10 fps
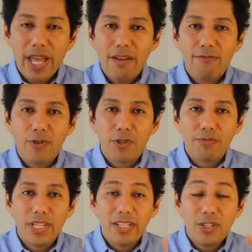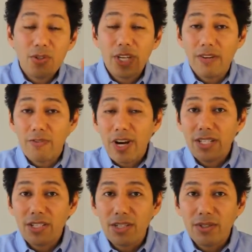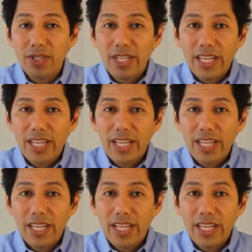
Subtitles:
platform that you can write to.